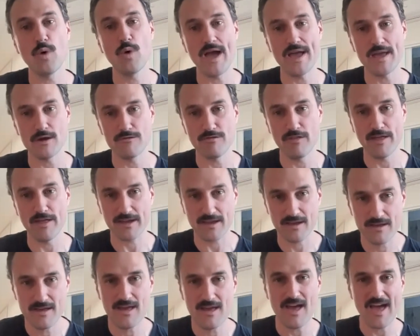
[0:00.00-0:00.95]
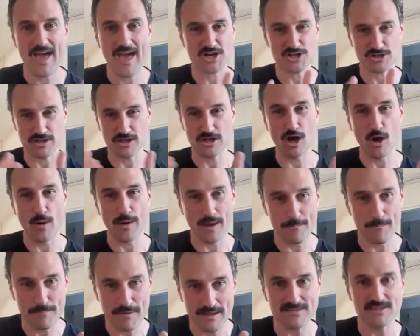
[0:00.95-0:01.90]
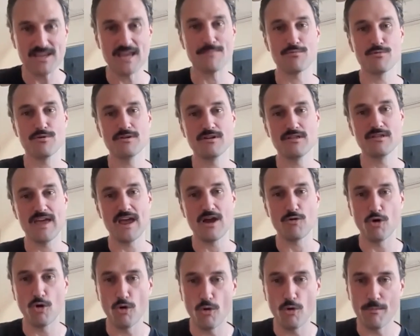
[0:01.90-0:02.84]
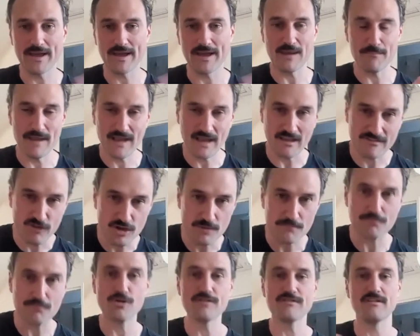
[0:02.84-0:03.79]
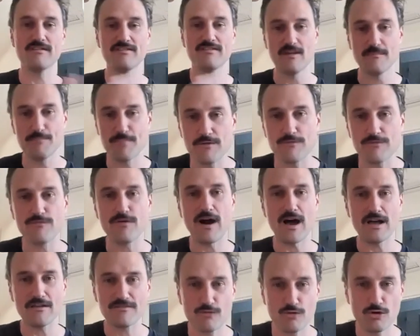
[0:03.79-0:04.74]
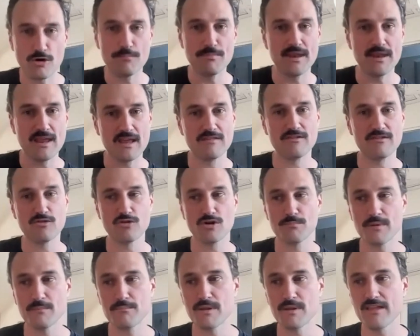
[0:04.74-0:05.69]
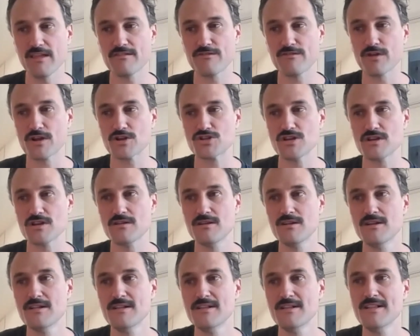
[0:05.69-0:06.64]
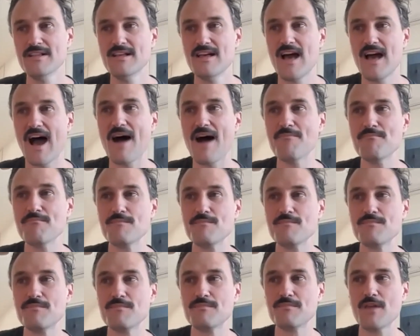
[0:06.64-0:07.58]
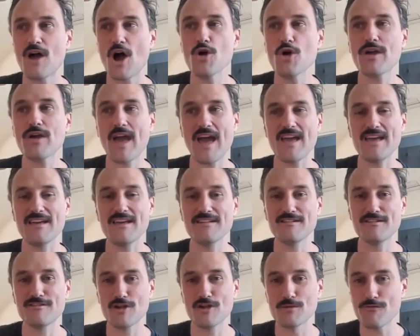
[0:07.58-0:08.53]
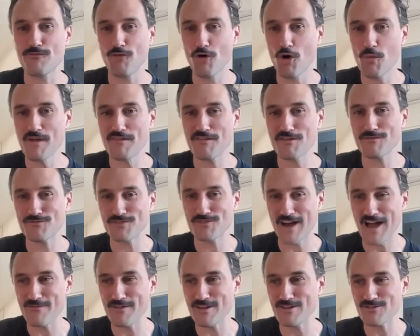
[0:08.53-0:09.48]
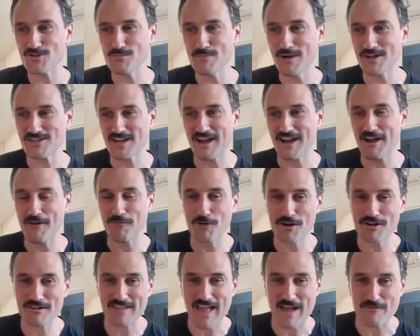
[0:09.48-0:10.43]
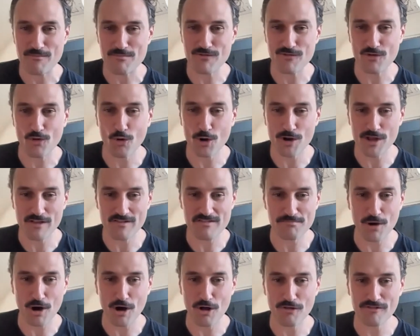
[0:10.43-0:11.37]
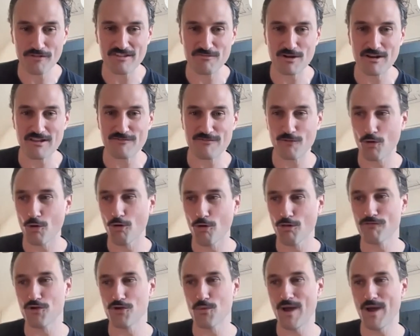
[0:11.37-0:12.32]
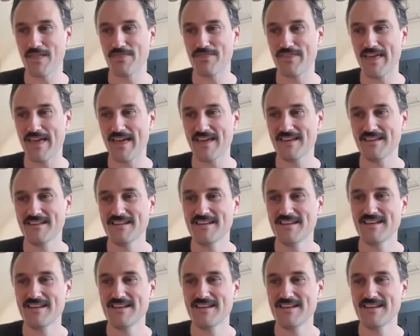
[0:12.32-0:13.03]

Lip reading: way of like actually going a bit deeper into there, or again, making certain processes a bit faster or a bit easier, a bit less friction. Okay, so before we sort of dive in too much, I wanted to have a bit of an audience poll. So this one is for all of you out there.